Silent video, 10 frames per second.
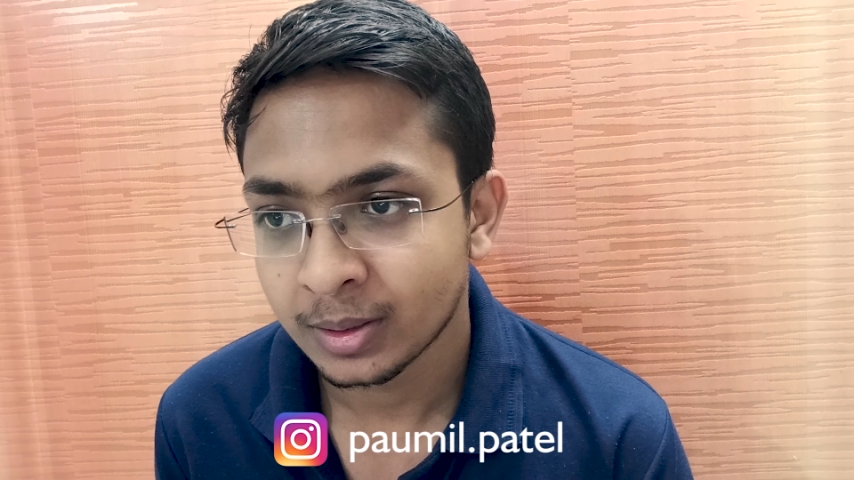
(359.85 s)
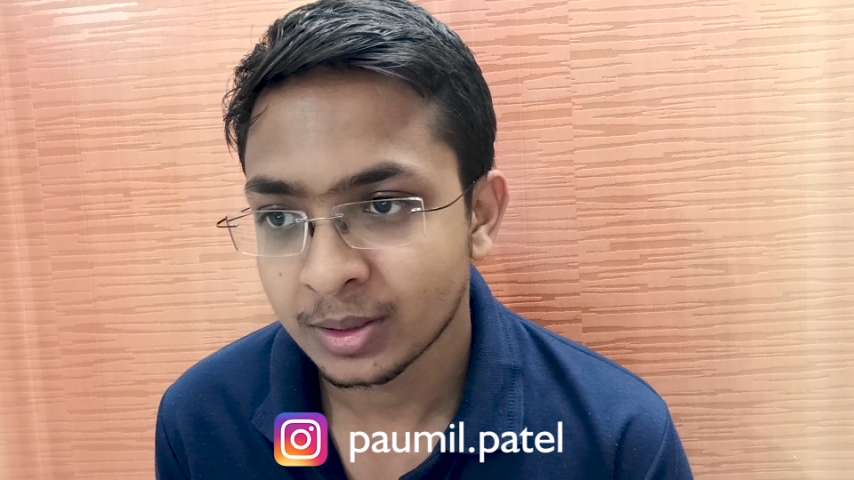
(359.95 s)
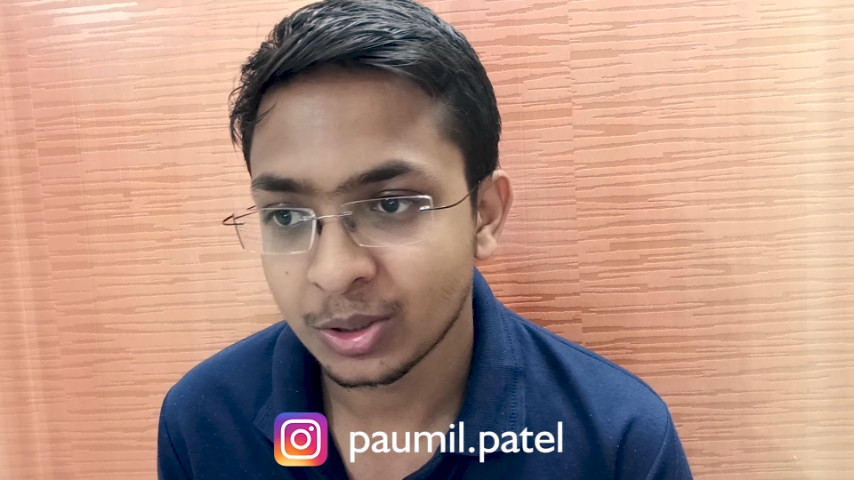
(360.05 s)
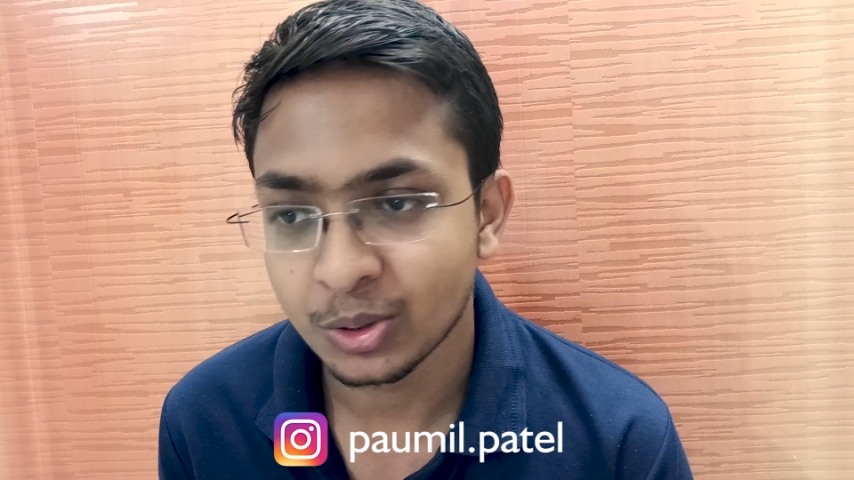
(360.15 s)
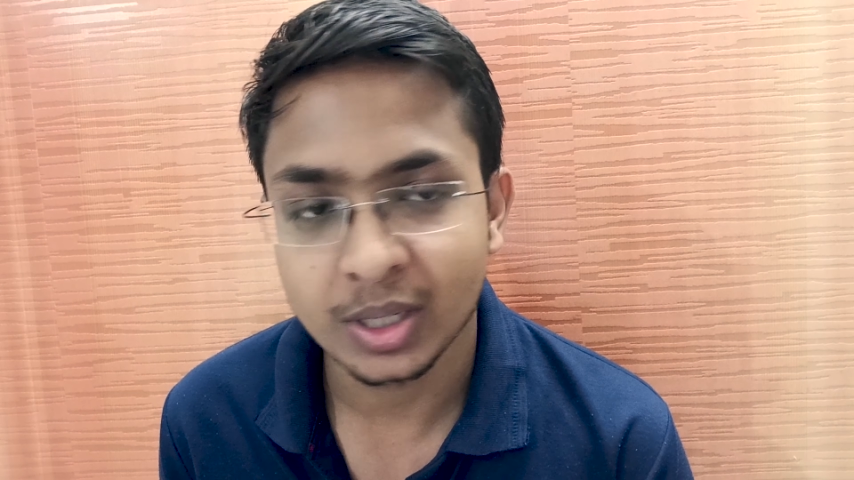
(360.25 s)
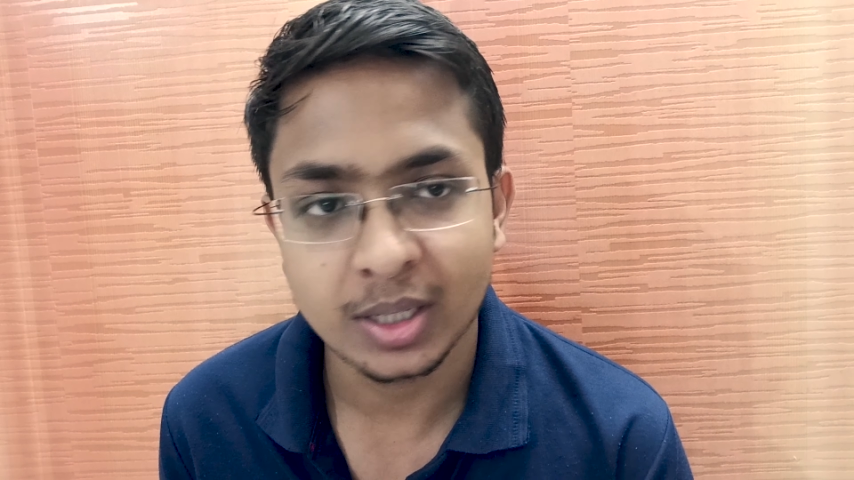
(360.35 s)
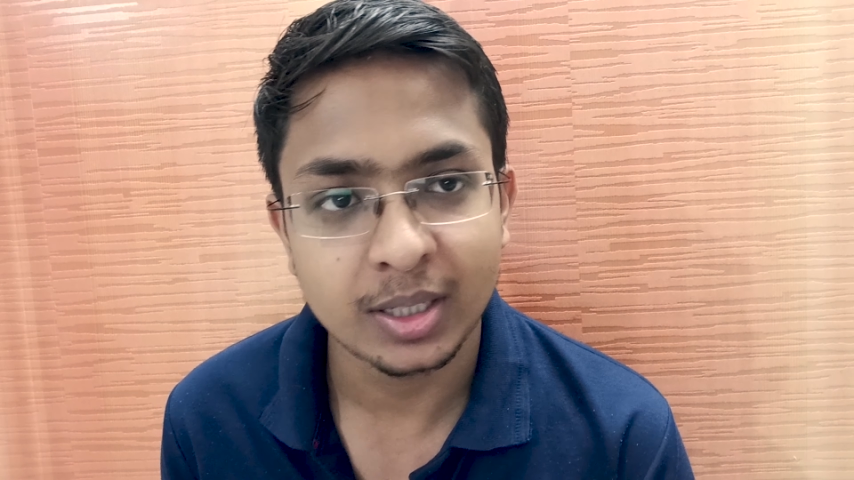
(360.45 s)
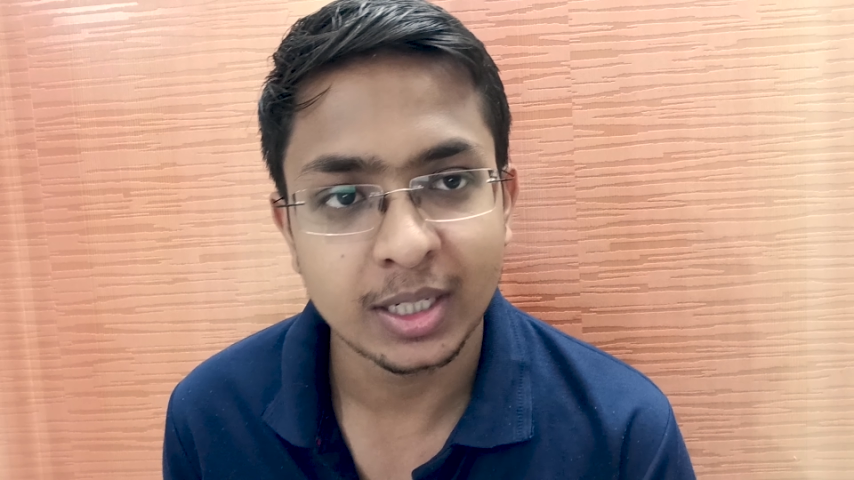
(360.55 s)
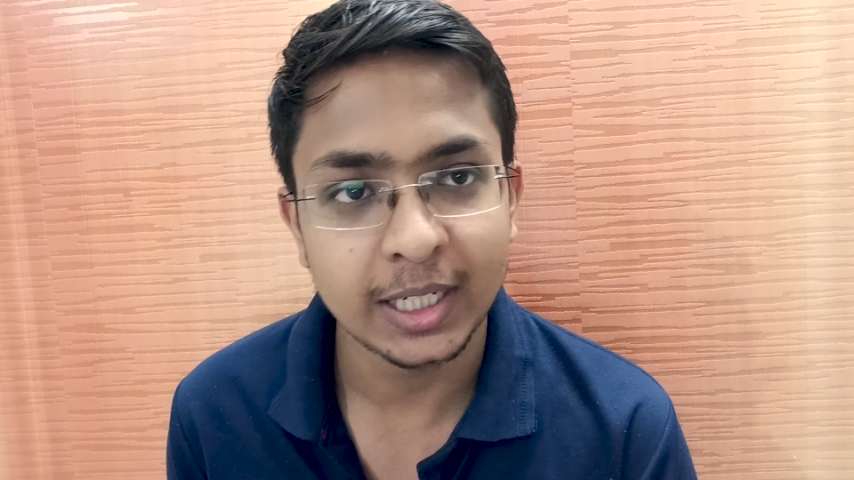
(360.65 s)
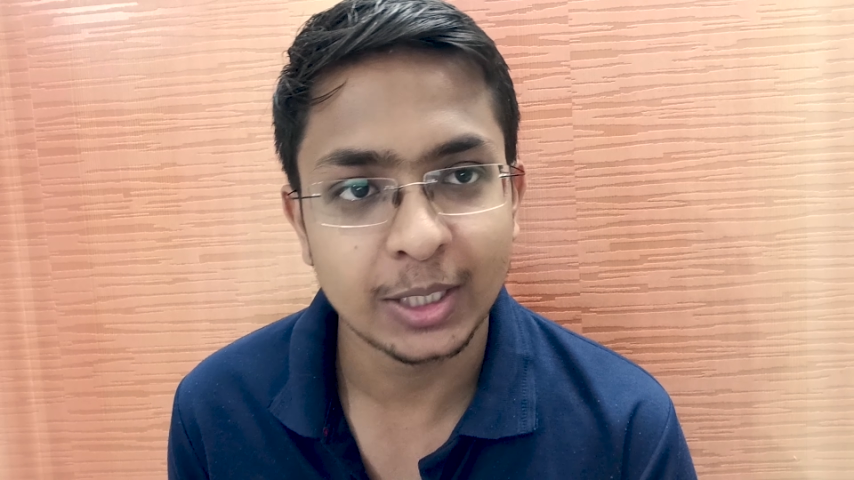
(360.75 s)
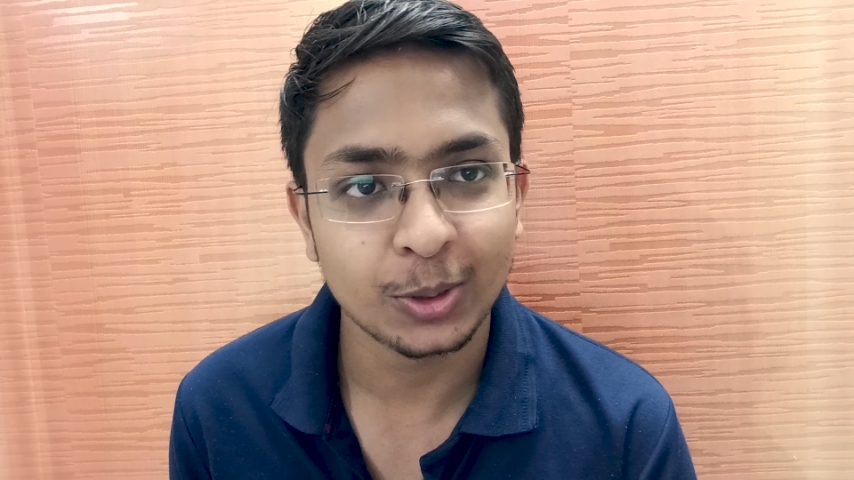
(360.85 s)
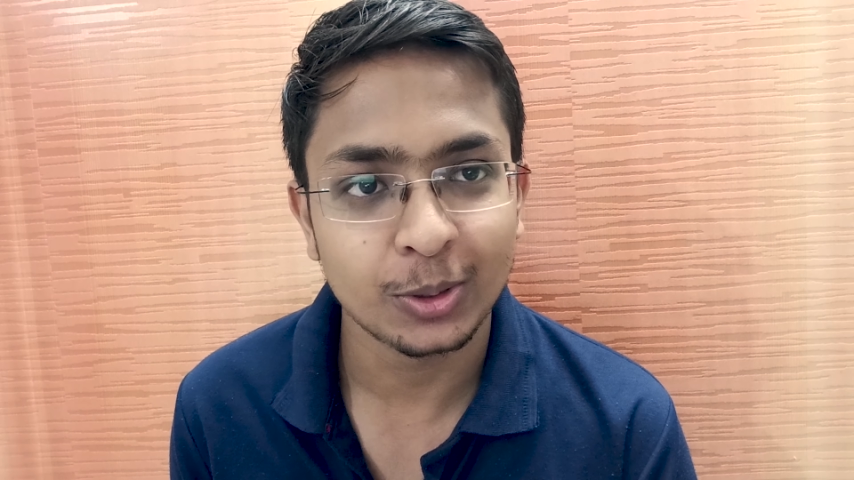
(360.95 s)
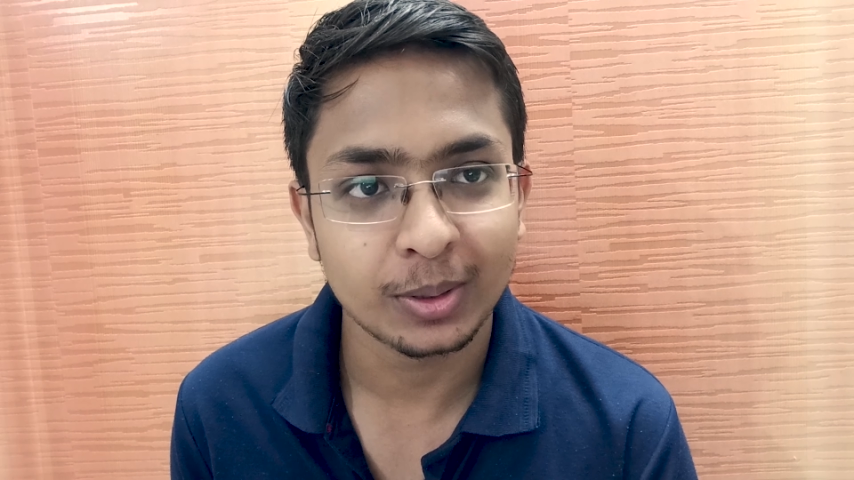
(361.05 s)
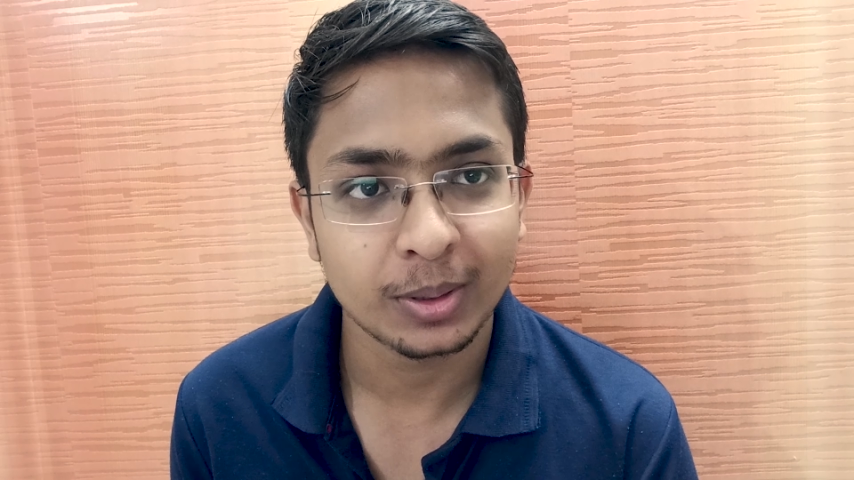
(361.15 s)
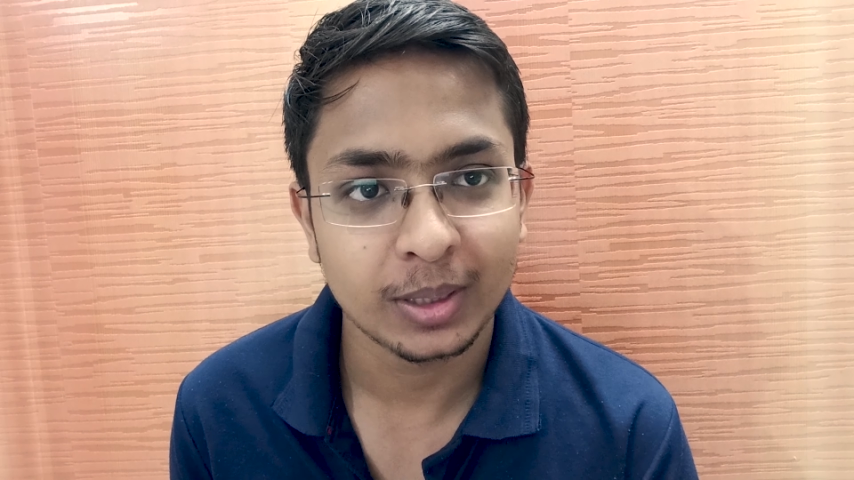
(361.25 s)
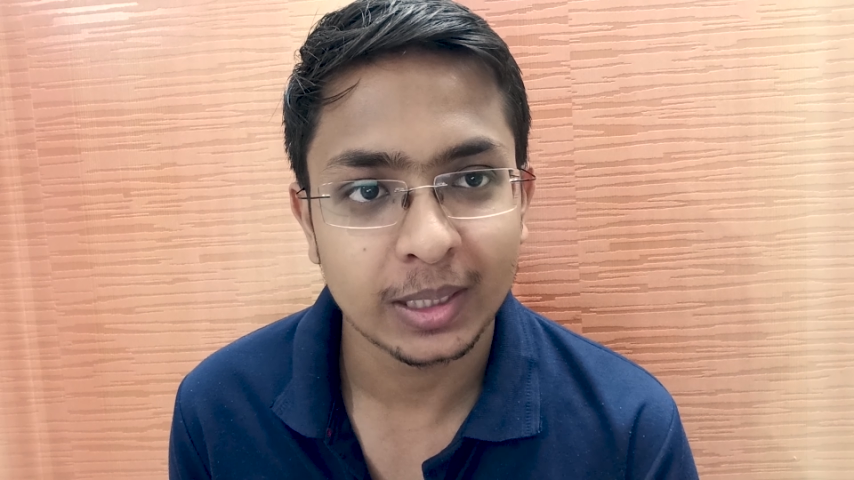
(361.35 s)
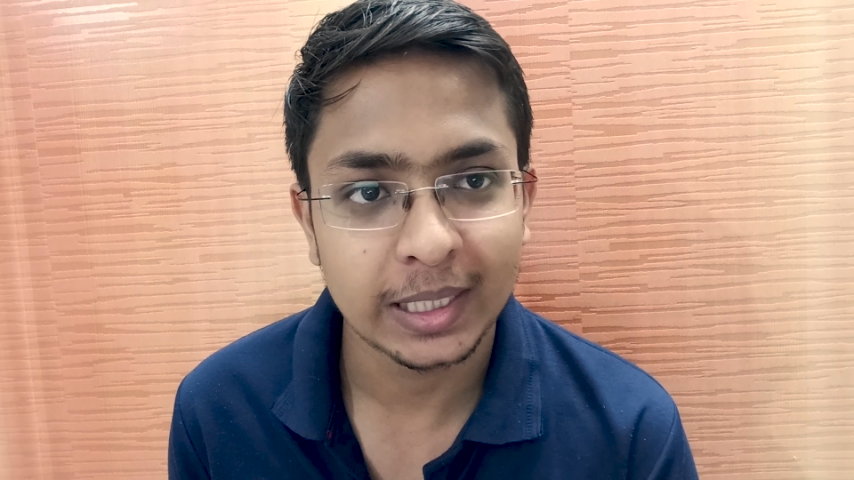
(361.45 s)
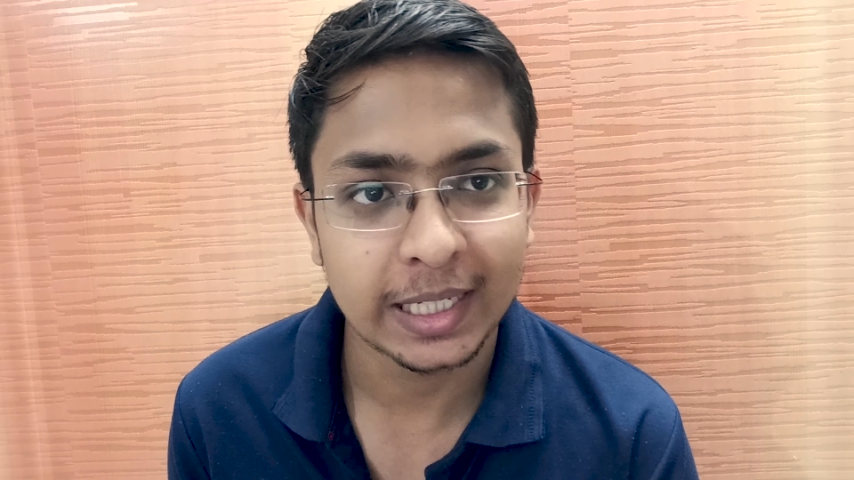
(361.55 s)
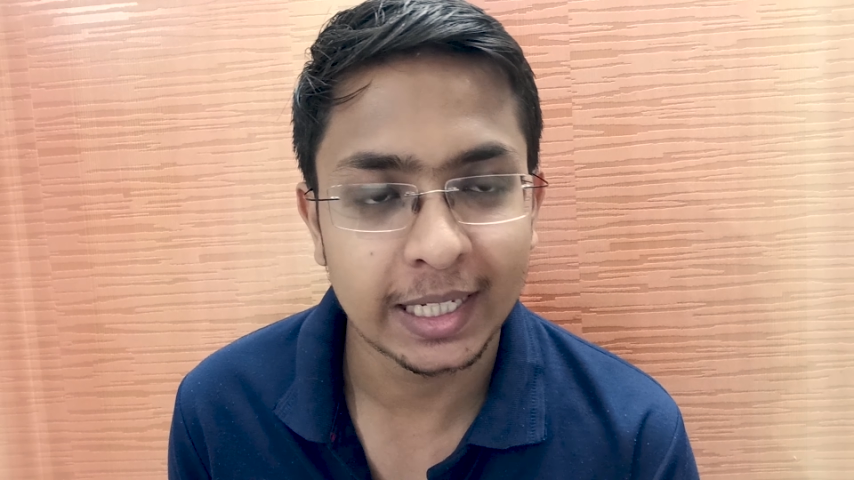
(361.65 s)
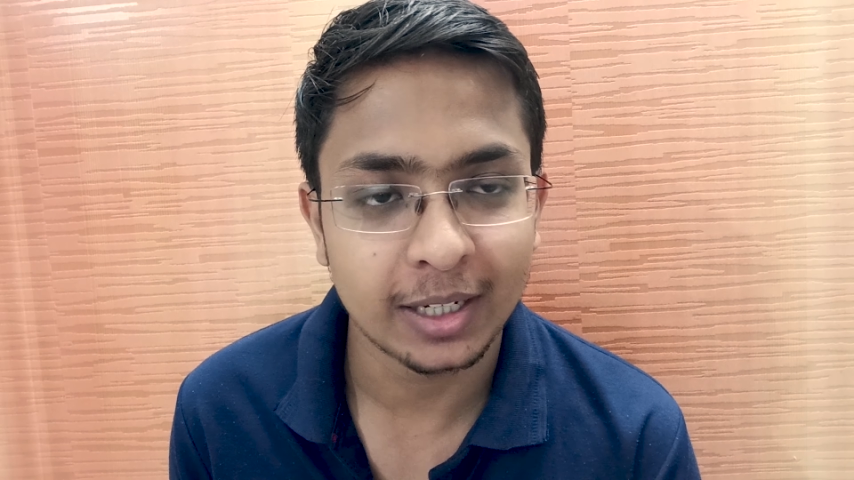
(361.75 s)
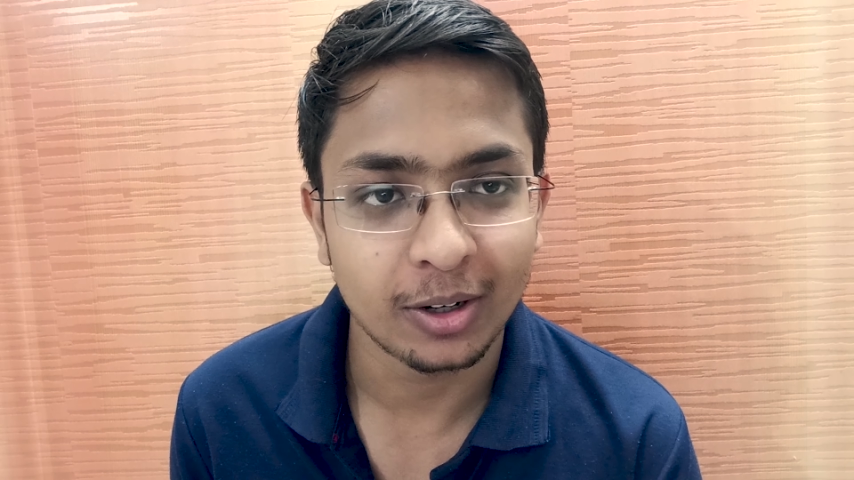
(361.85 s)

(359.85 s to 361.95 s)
You just need to click